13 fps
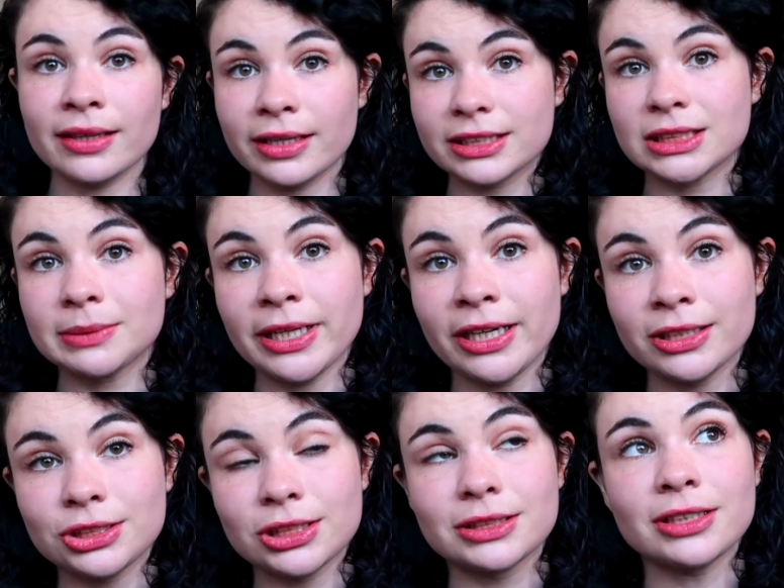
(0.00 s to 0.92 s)
the
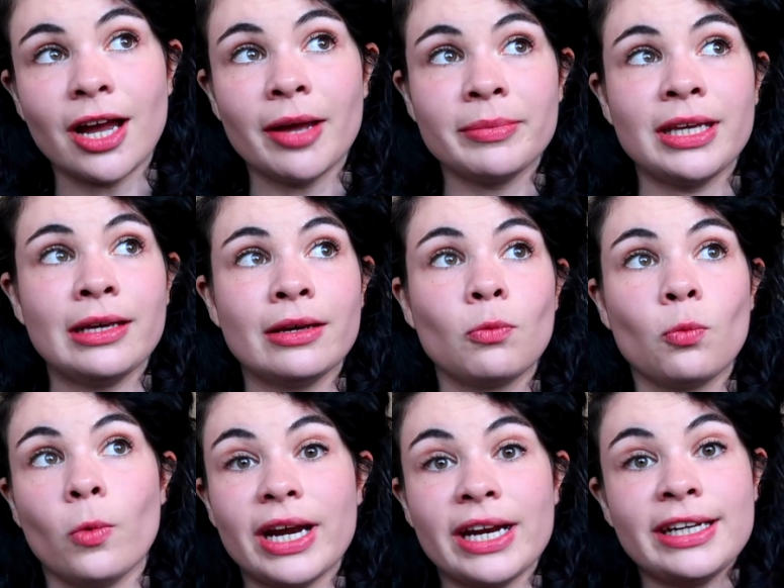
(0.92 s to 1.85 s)
experience just taught me
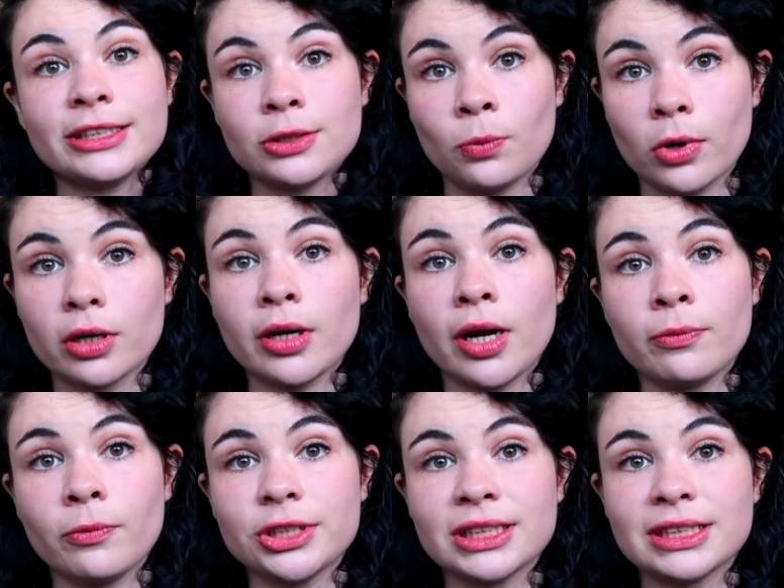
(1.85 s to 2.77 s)
what I need to work on,
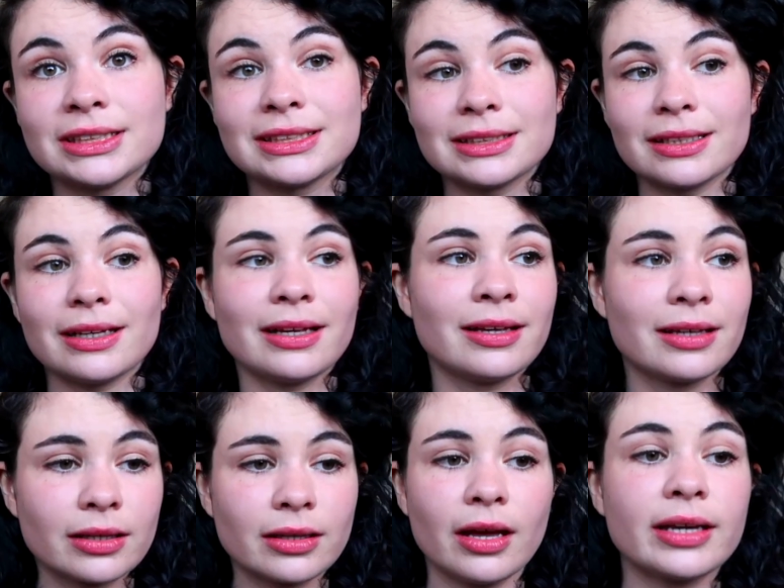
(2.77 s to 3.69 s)
which is,
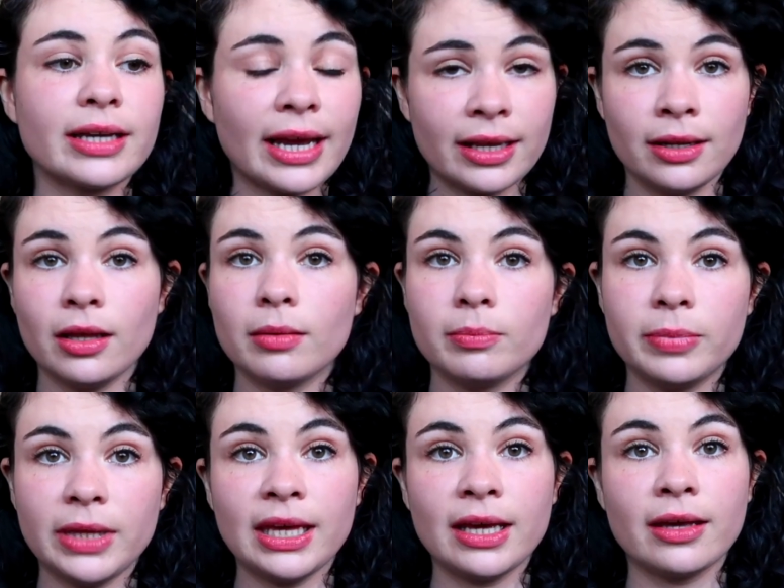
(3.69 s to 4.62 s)
again,
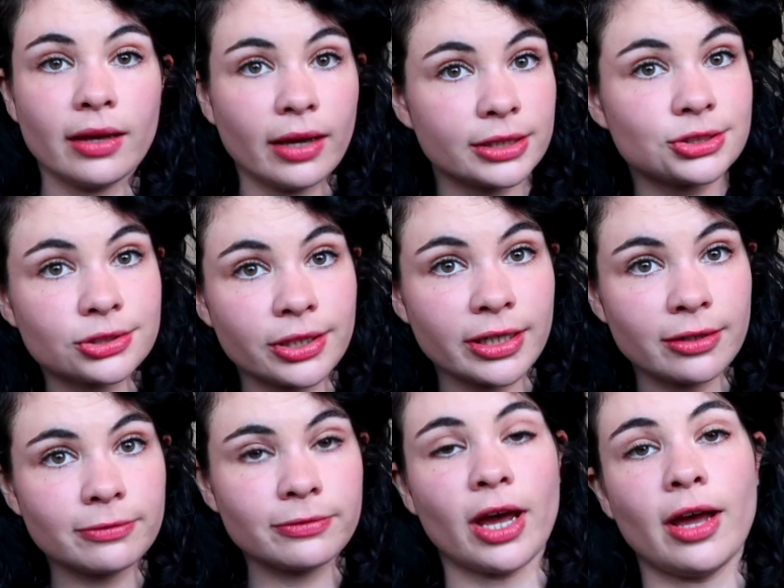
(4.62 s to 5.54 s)
being
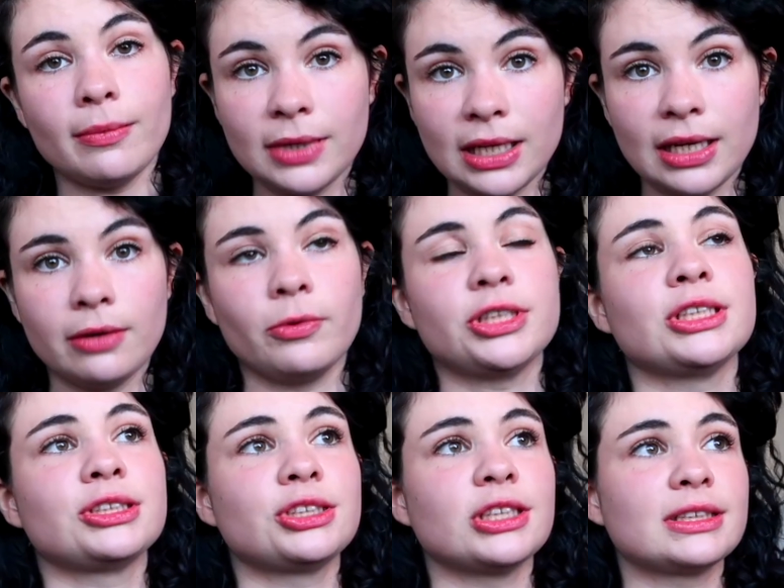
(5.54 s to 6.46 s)
assertive, not mean, which
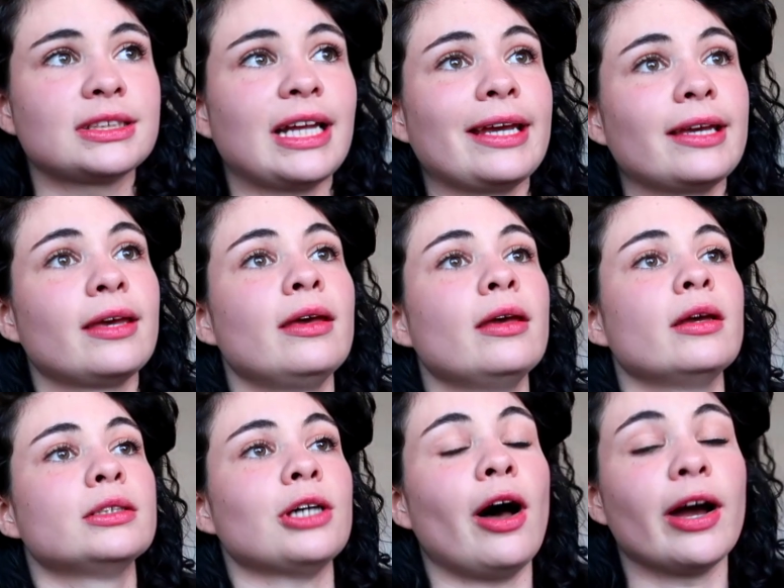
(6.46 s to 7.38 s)
is just like
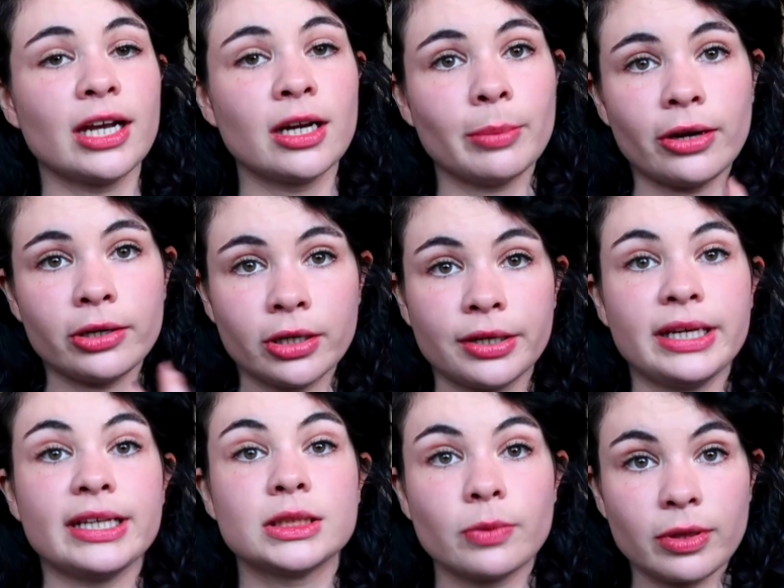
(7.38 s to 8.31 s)
talking about your
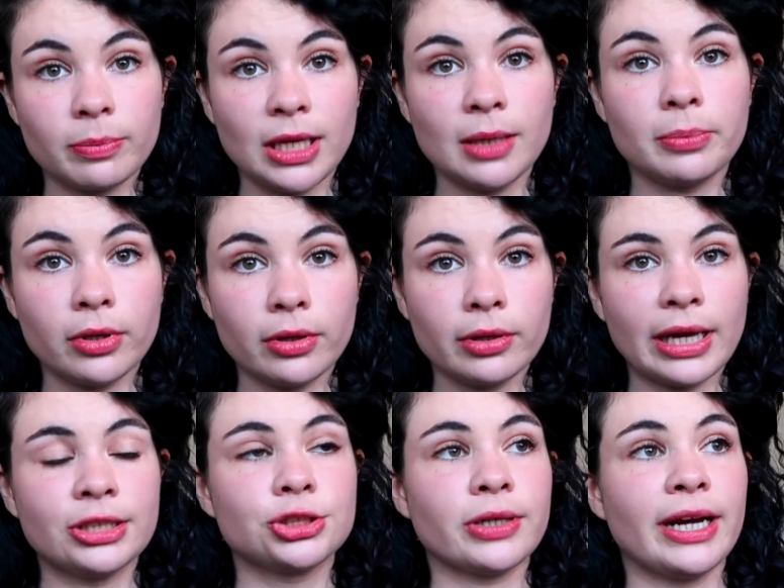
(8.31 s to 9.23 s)
needs with people
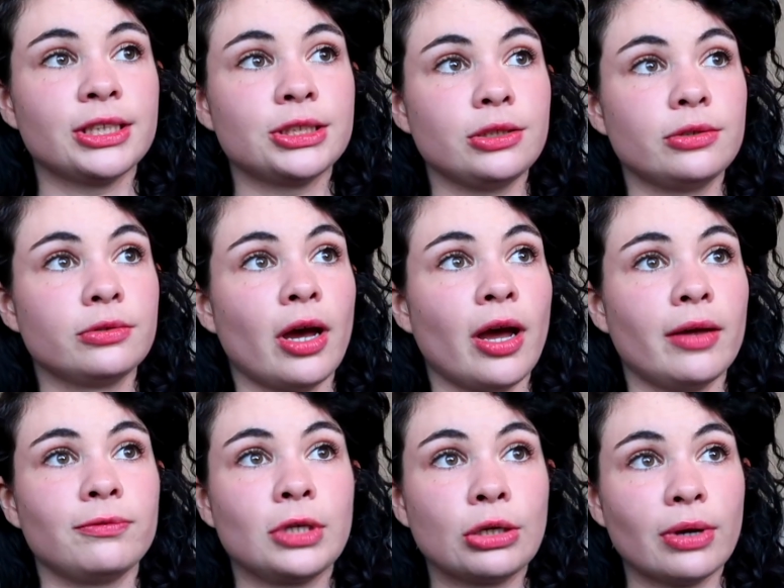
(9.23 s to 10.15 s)
and trying to
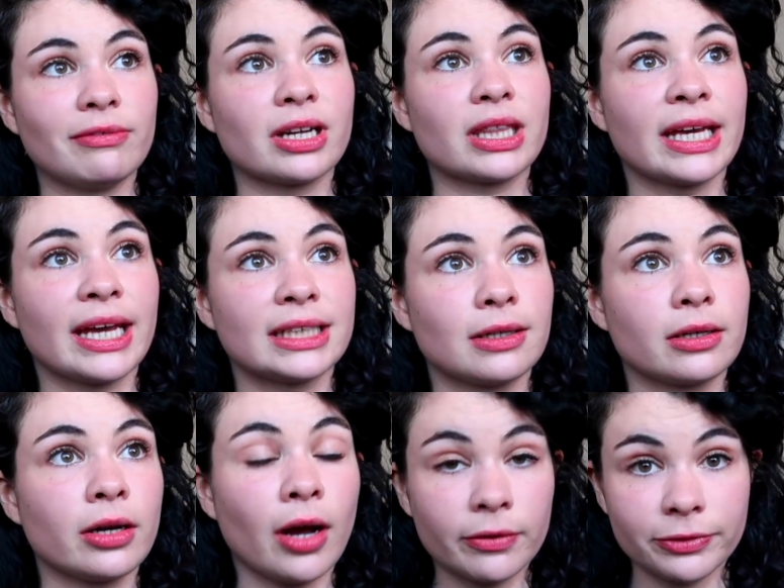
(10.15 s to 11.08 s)
not view everything as a
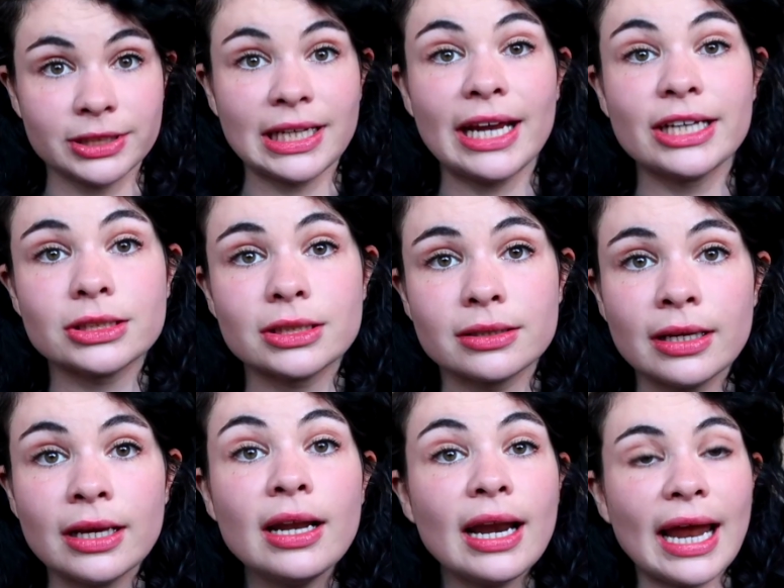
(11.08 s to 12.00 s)
confrontation
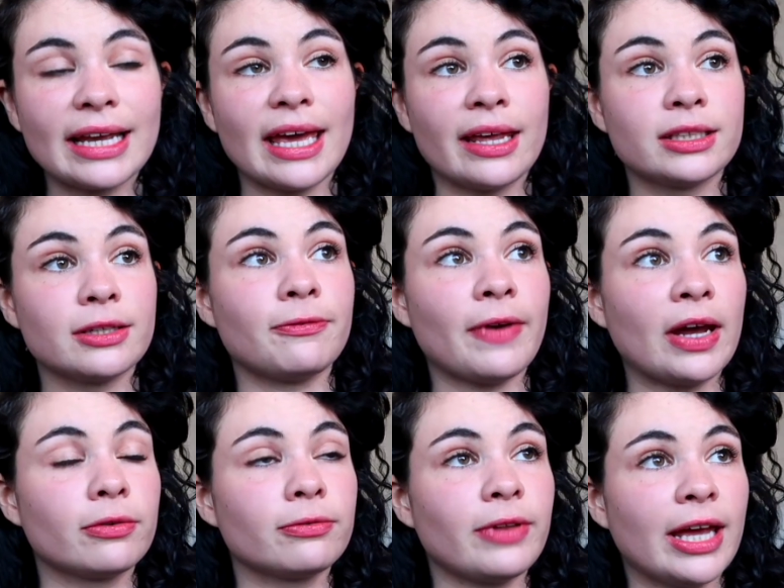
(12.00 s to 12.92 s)
and get into fight
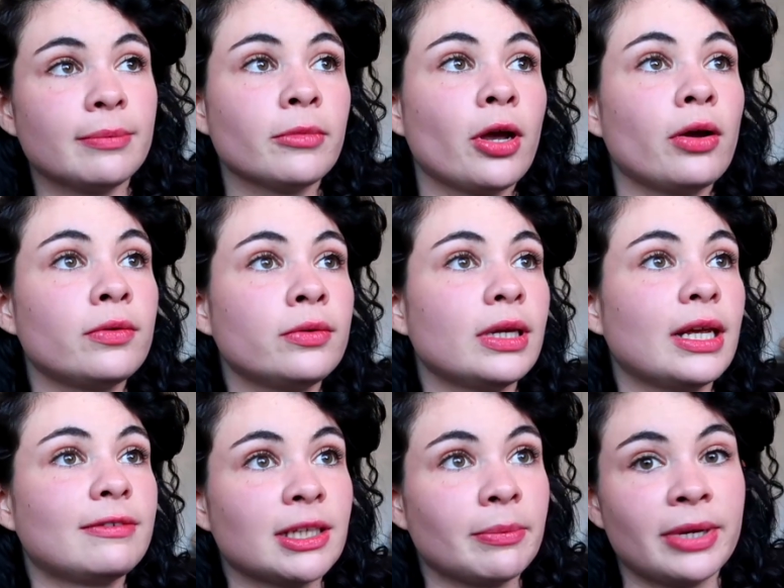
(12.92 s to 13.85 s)
or flight mode
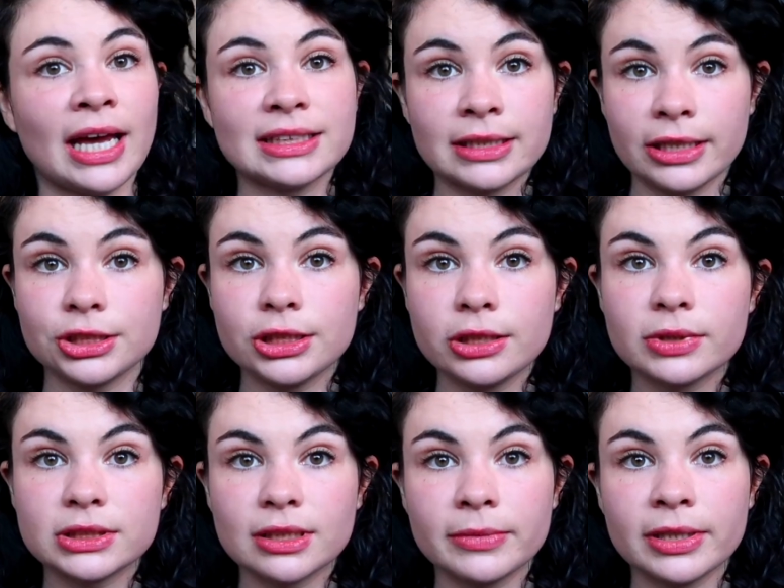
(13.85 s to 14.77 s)
if someone has an issue
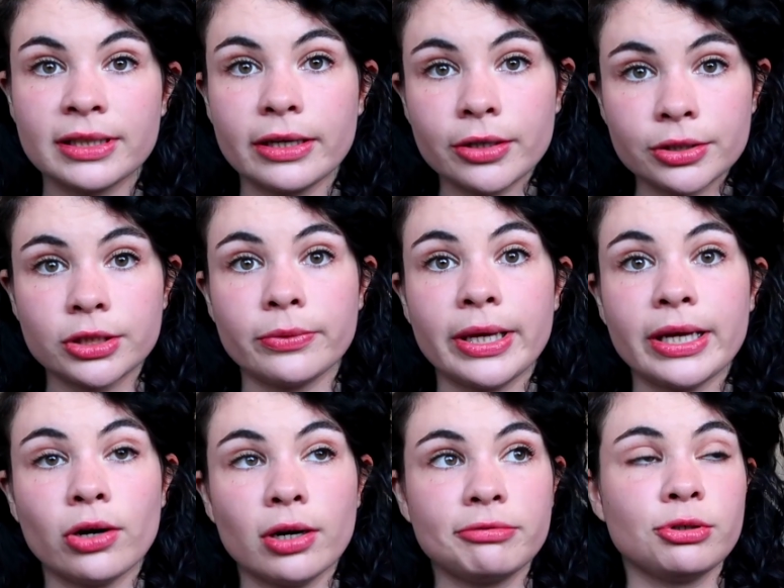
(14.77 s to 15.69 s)
with something that you're
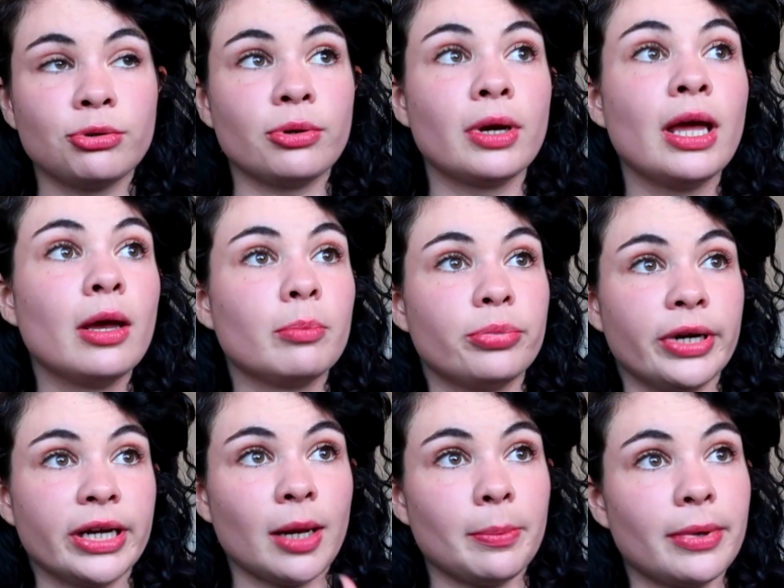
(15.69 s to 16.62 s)
doing, or if you
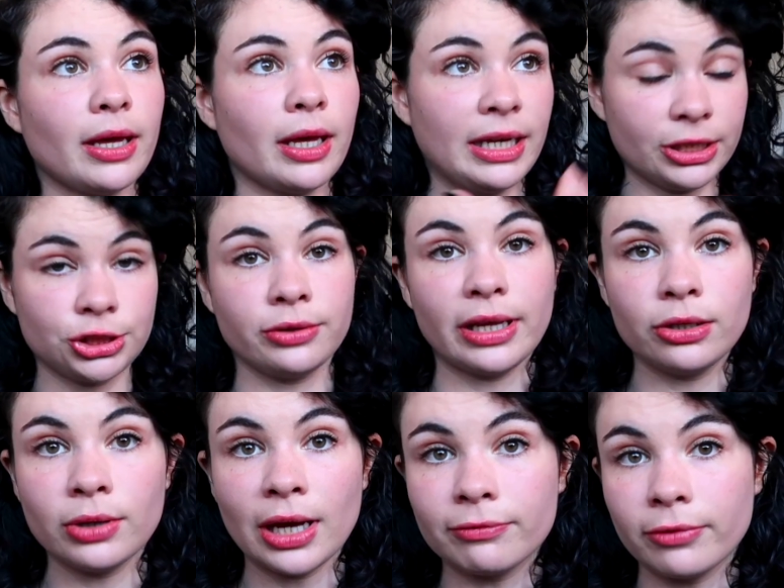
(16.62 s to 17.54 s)
bring up an issue that
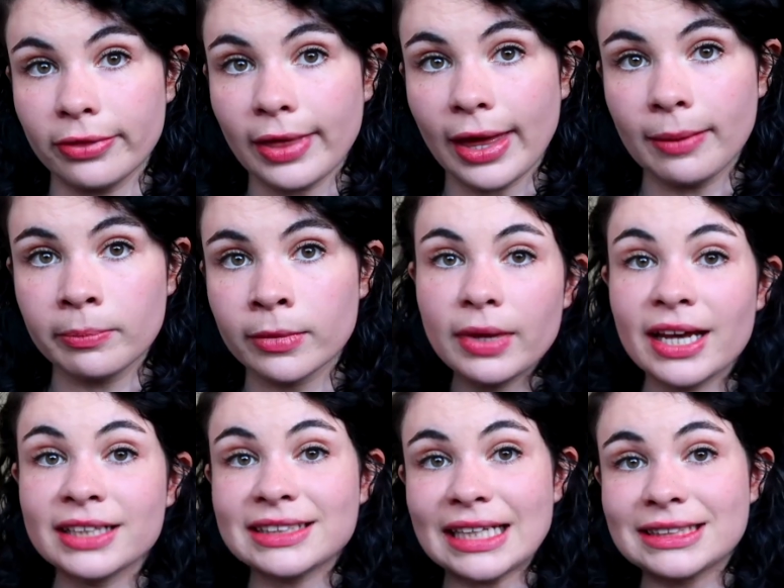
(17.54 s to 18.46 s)
you have with them,
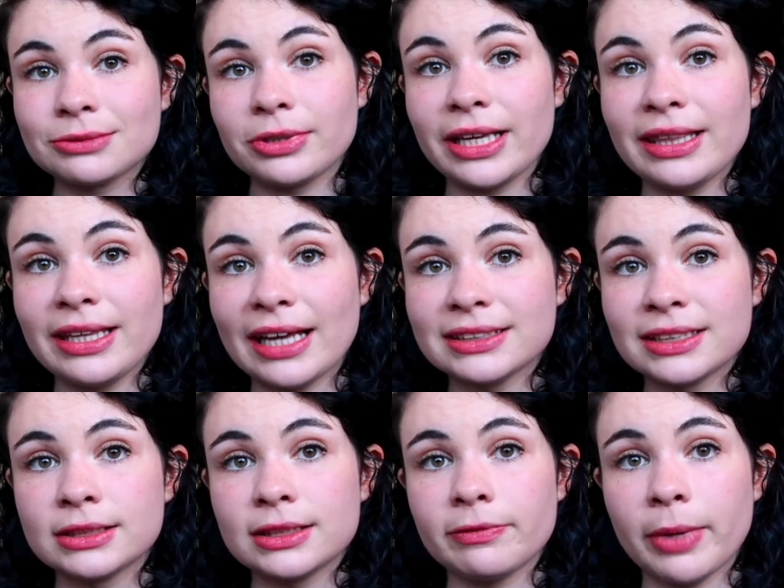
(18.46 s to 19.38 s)
because that's really the
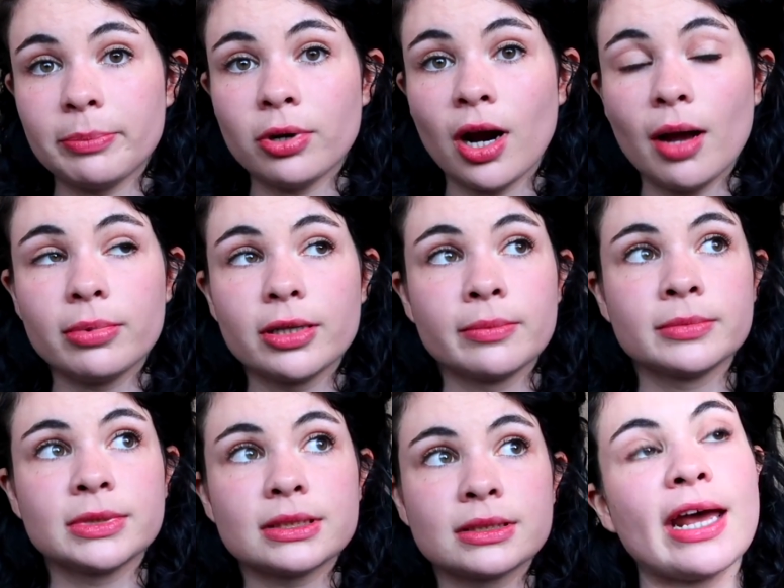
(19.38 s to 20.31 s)
essence of my problems.